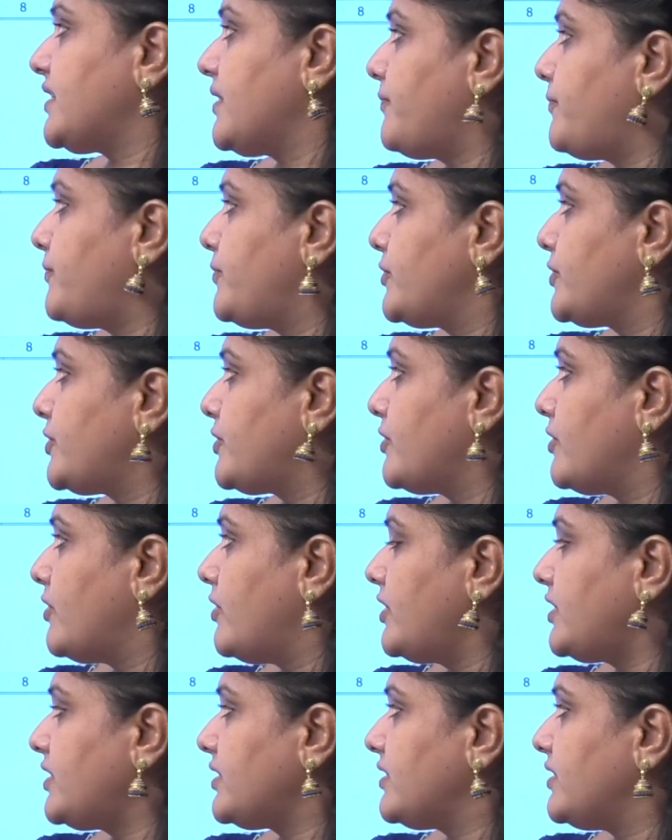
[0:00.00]
the
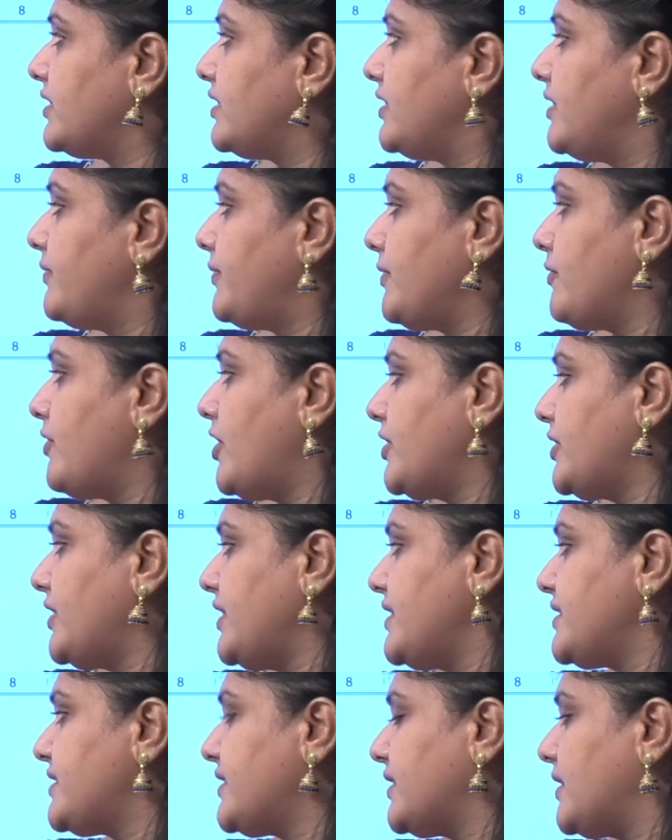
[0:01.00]
footnote. If you want to
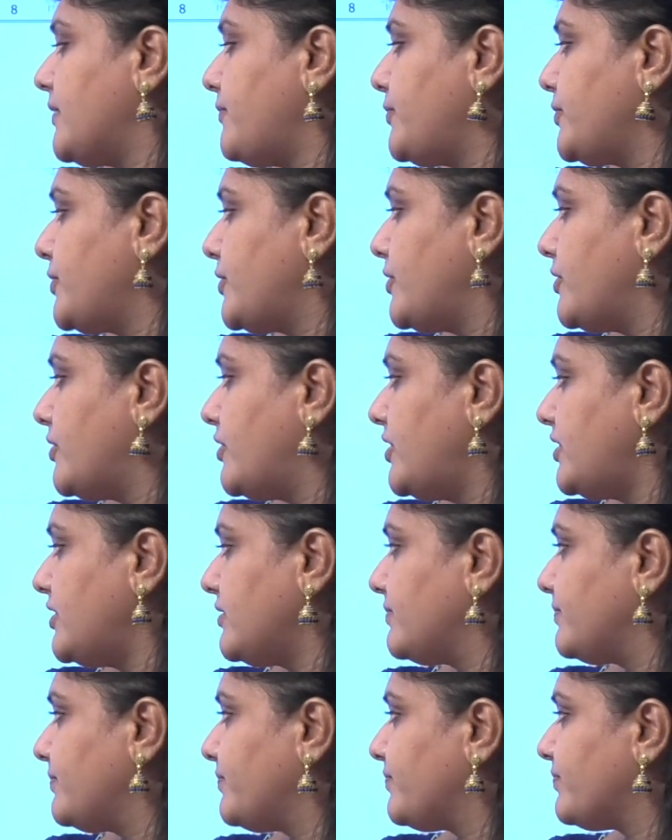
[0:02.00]
insert the footnote
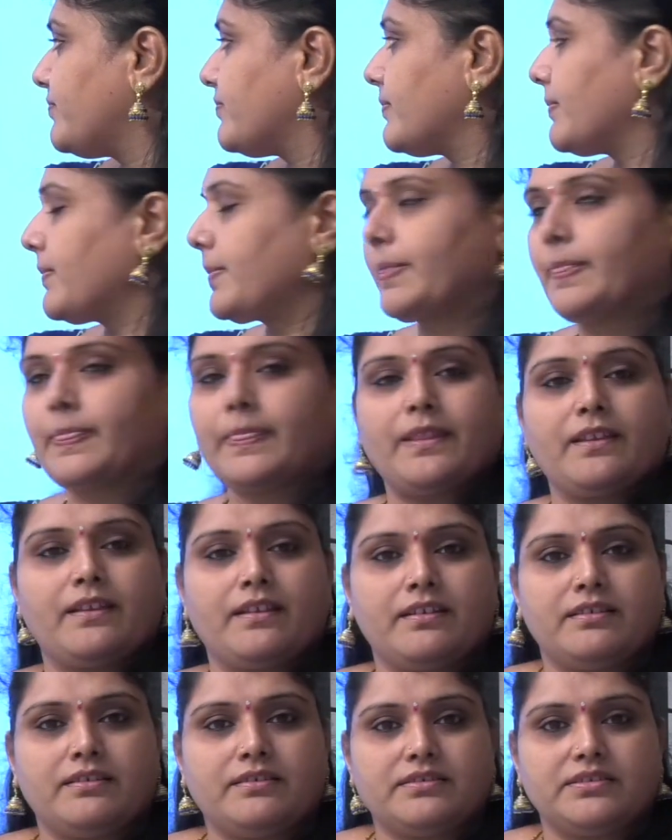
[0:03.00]

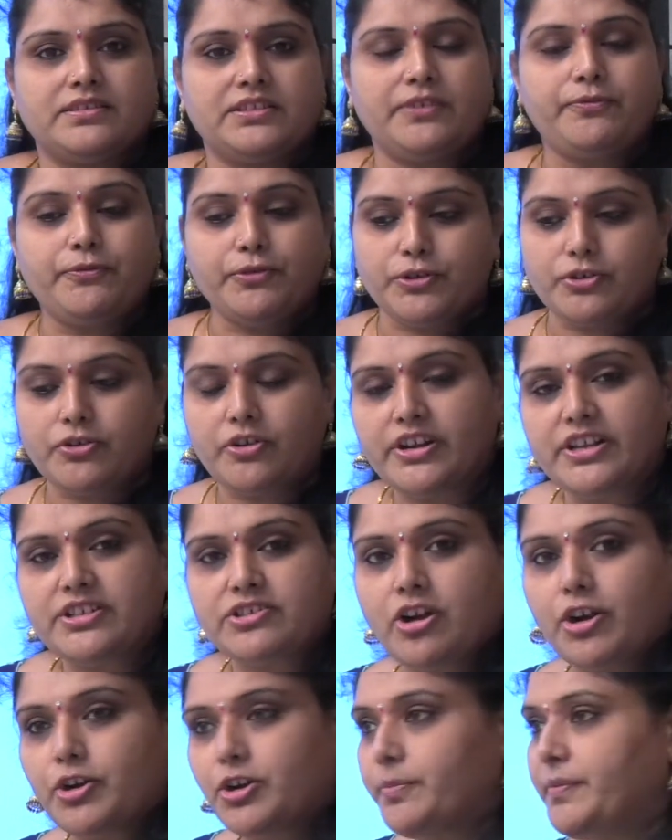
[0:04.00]
is
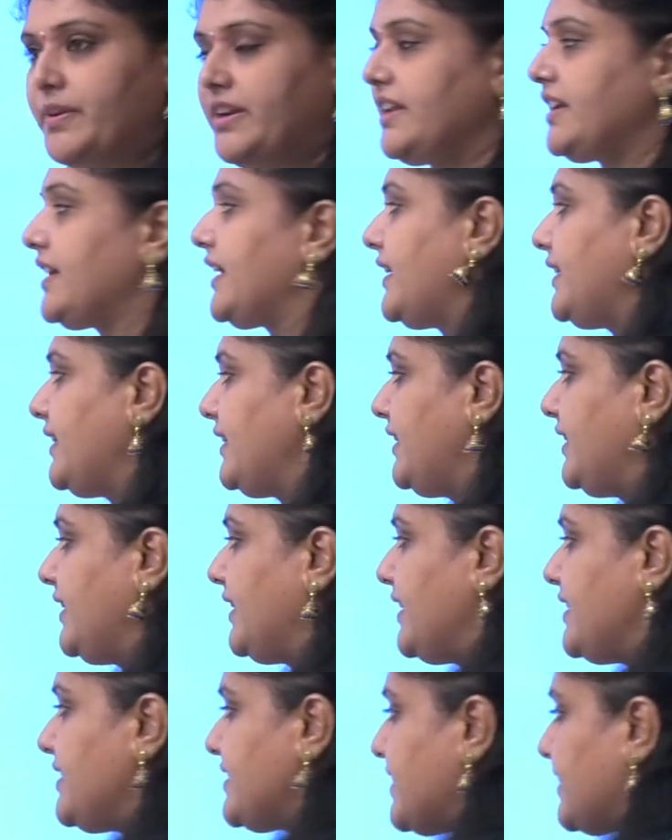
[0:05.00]

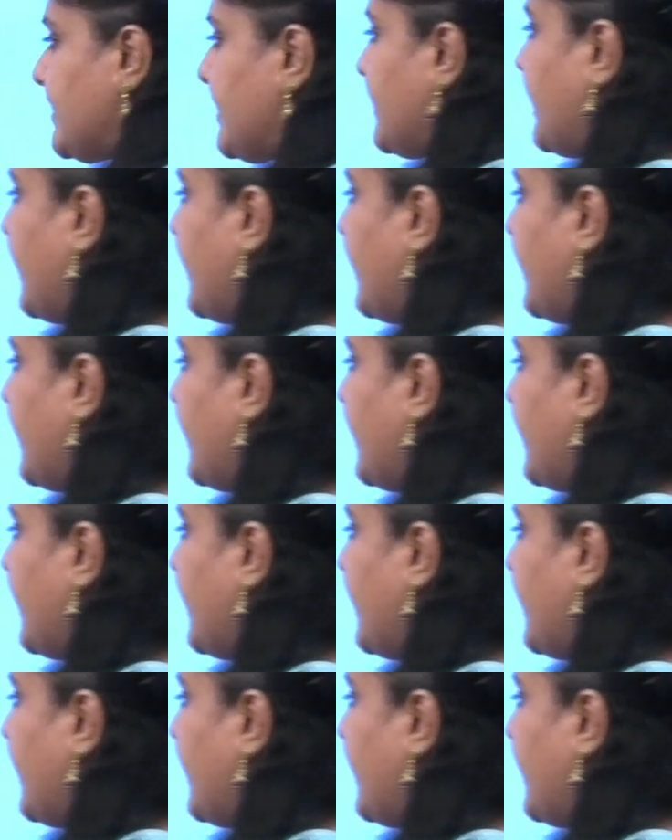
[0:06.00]
automatically inserted